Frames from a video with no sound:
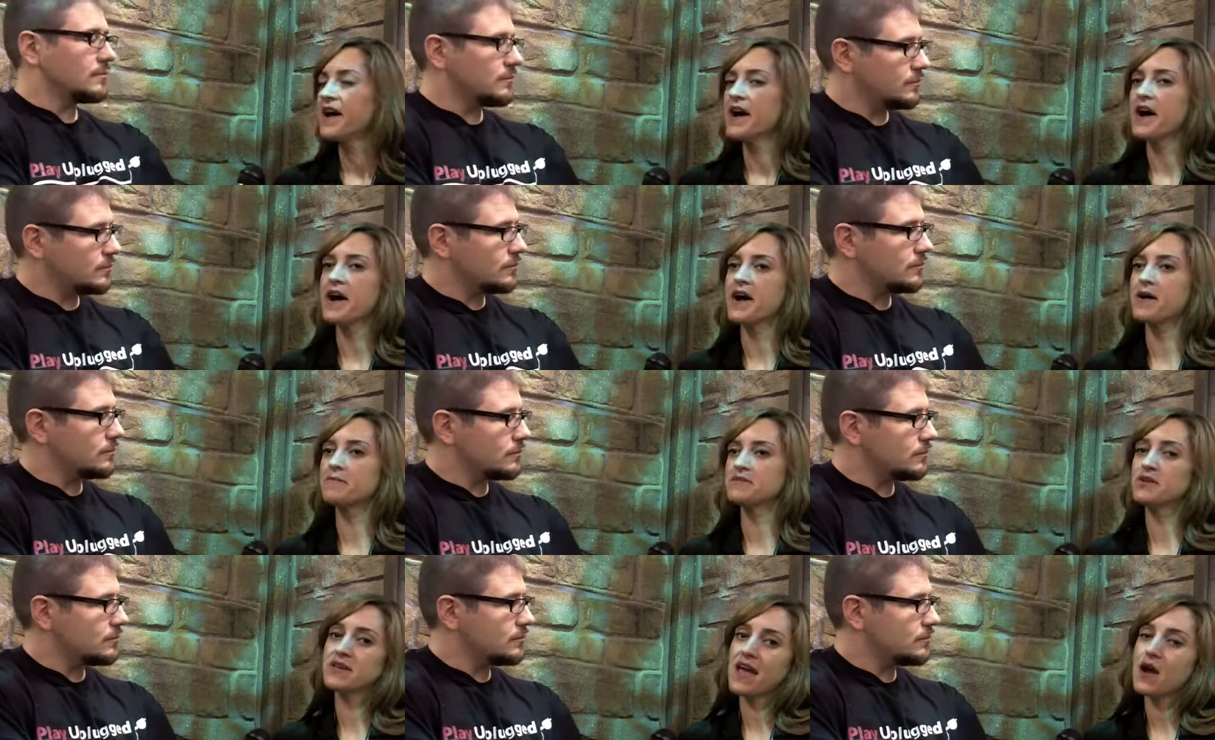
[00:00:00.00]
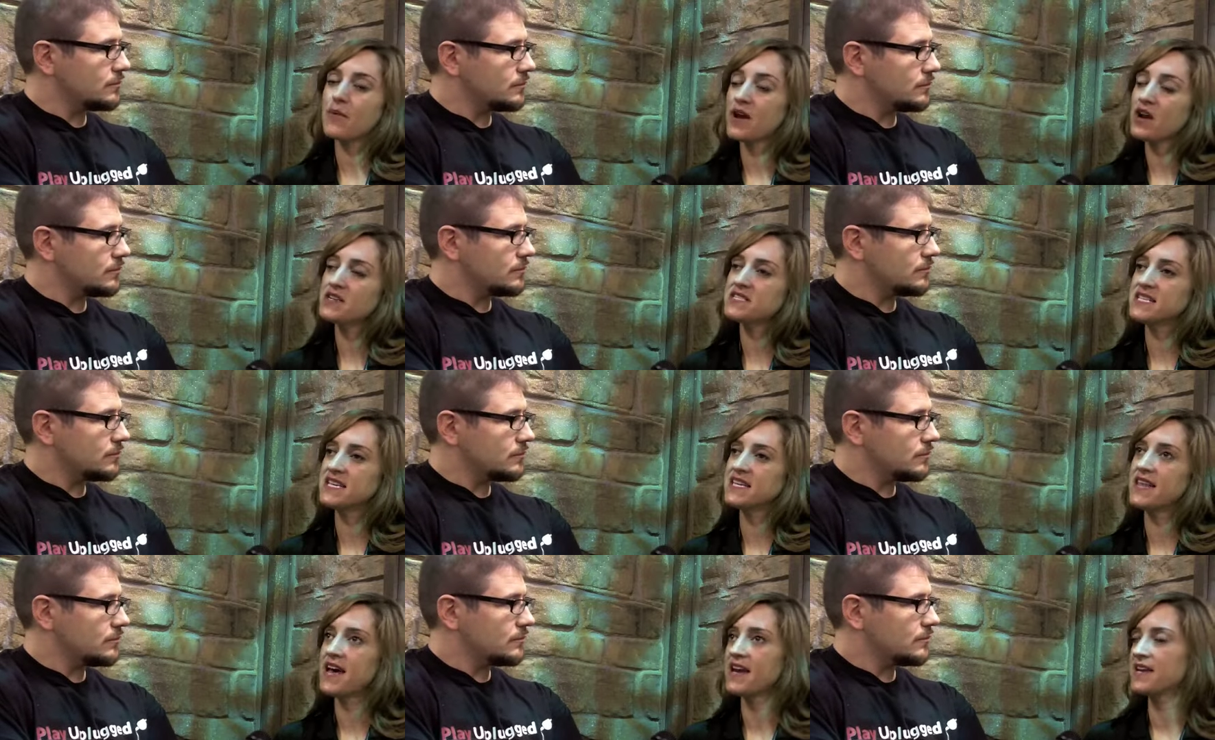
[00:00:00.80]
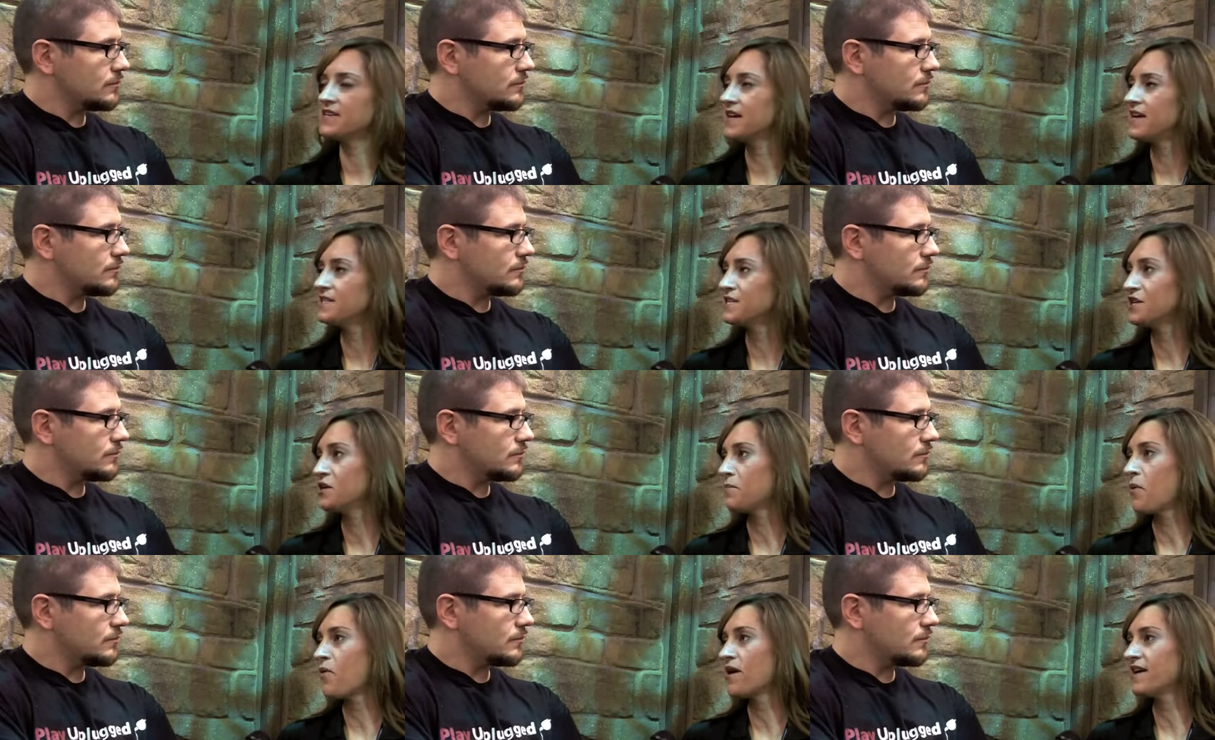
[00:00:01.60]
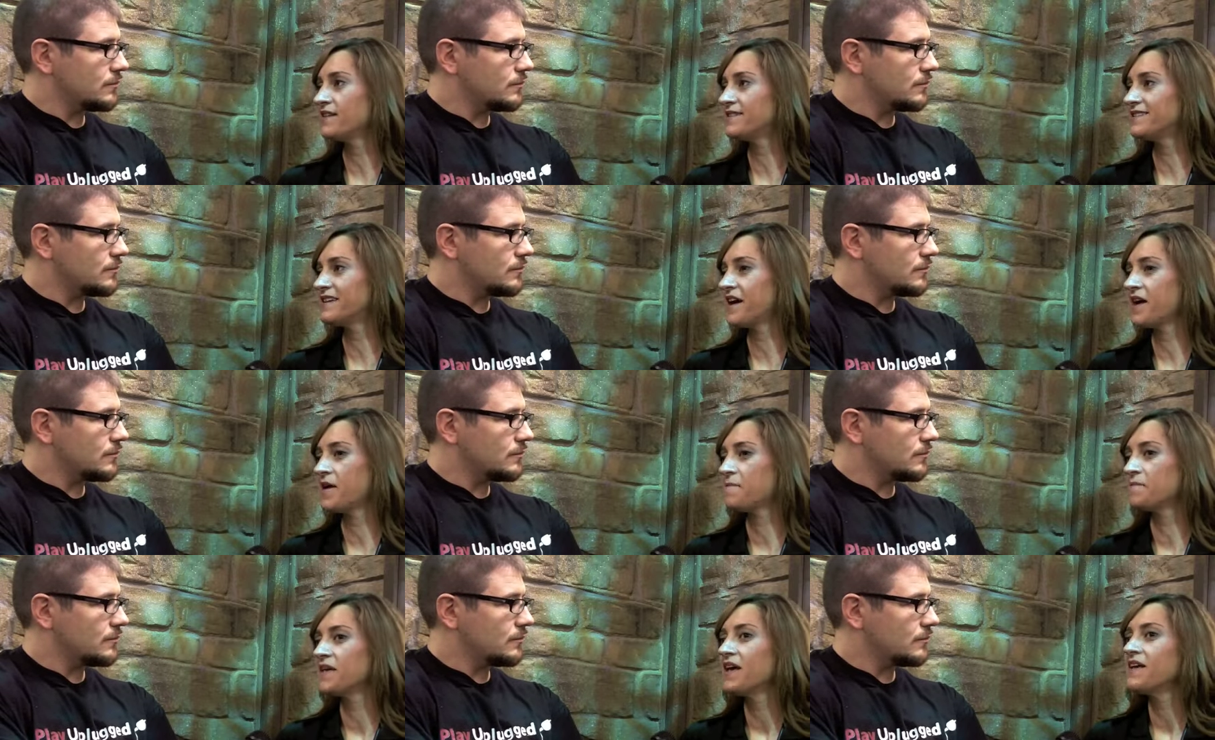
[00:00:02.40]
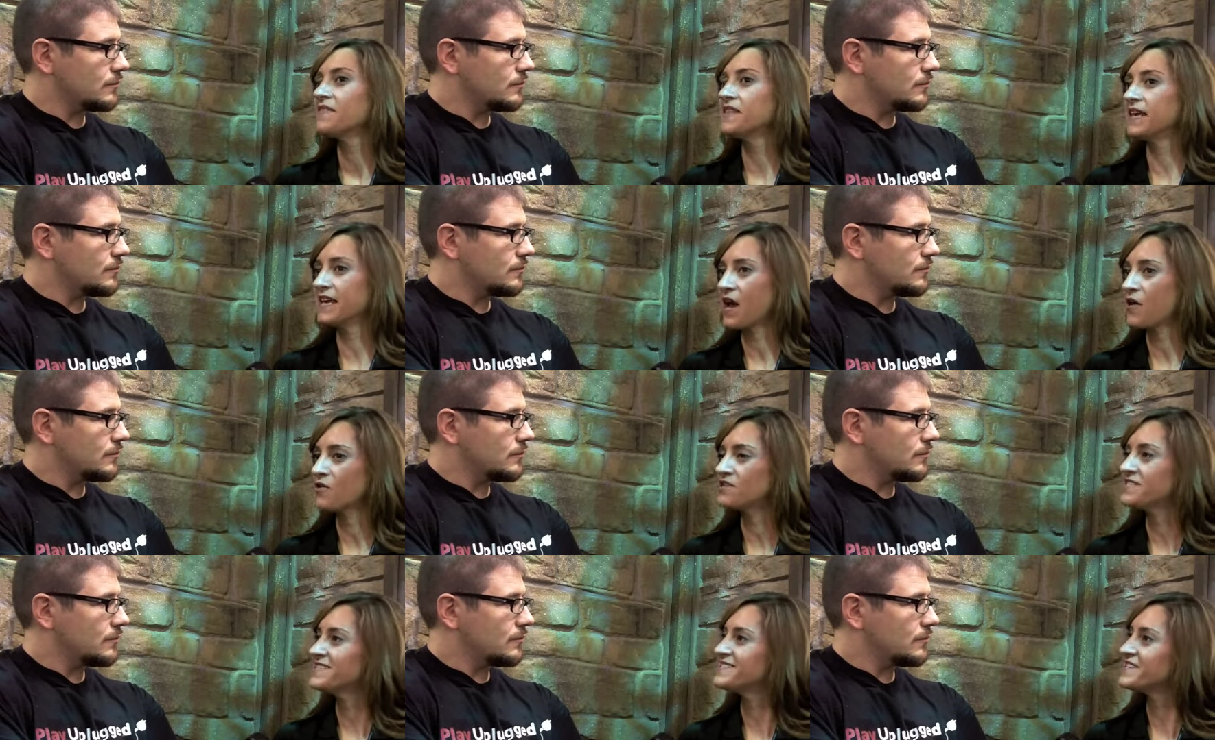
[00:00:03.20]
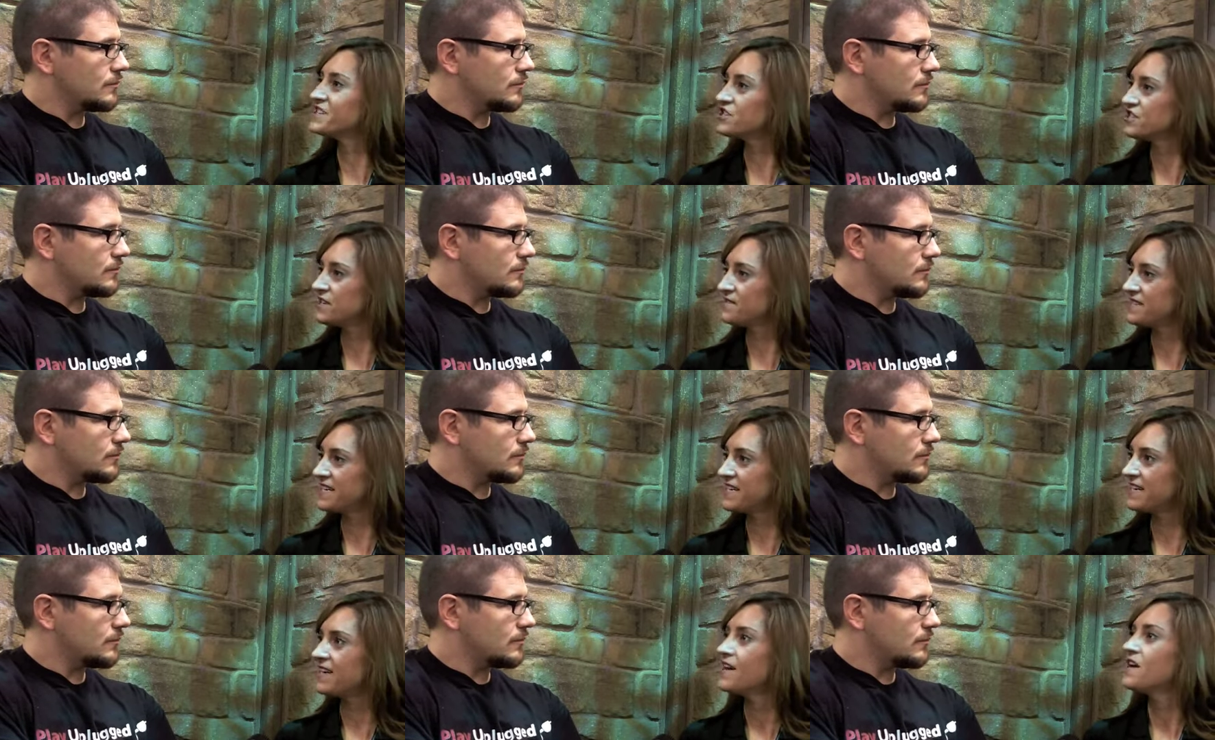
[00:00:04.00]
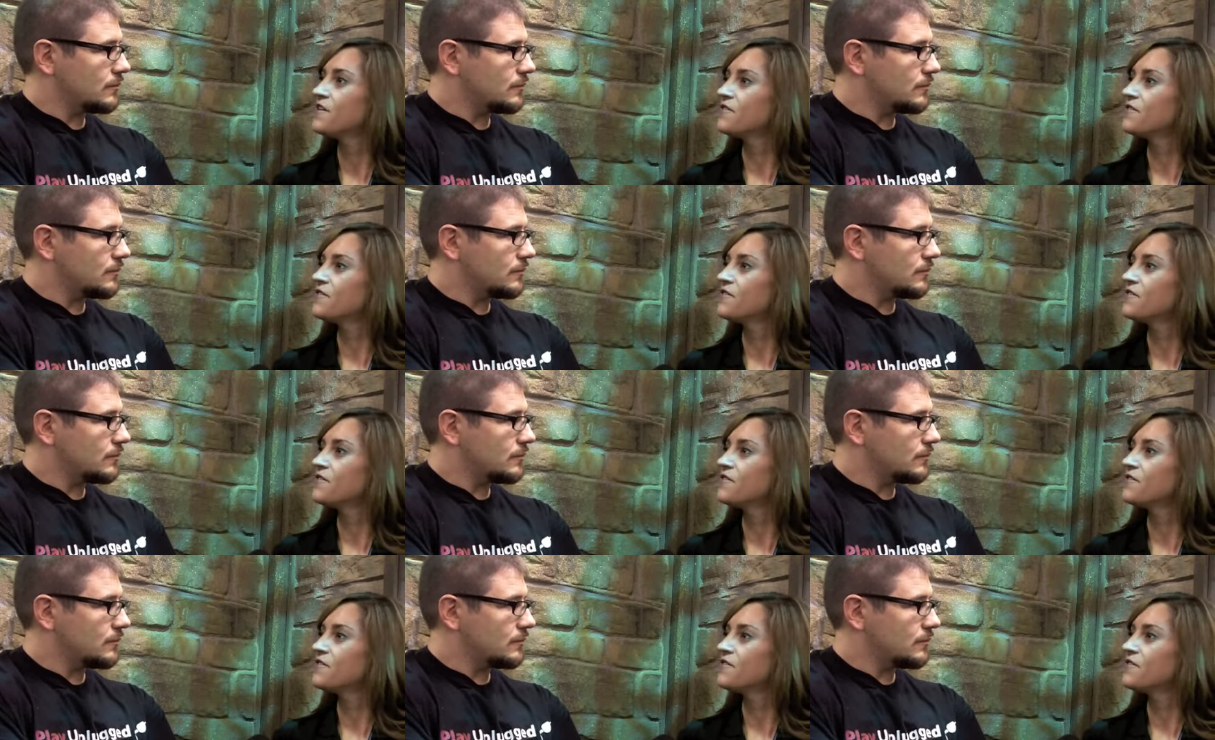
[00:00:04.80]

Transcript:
Speaker 1: Um, so yeah, we are seeing that. And, and to your point, um, the encounter season is shifting